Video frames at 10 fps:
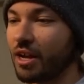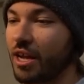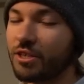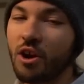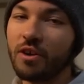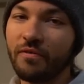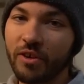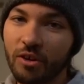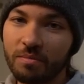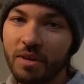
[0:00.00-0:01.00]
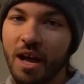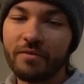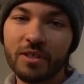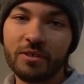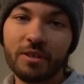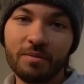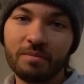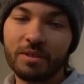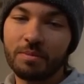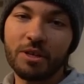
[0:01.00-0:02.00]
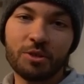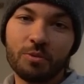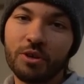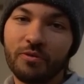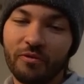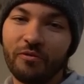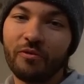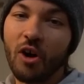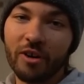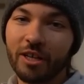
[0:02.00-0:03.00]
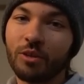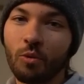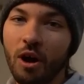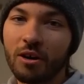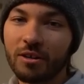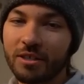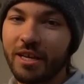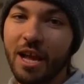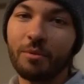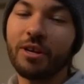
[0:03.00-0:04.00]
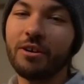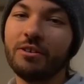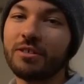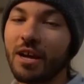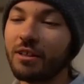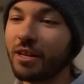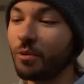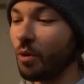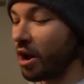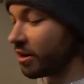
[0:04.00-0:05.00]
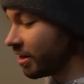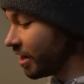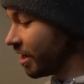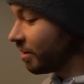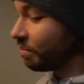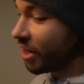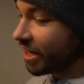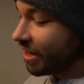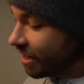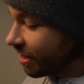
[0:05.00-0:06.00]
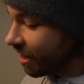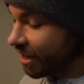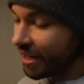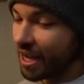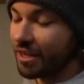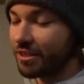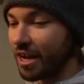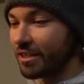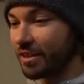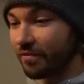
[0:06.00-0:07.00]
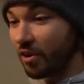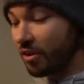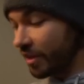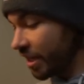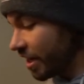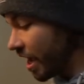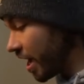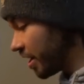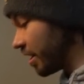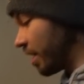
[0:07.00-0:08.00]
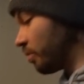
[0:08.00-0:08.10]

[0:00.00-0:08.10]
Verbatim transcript: it's hard to film, obviously, especially when you're falling in the water because camera gear does not like water. But uh, yes, I did fall in, and I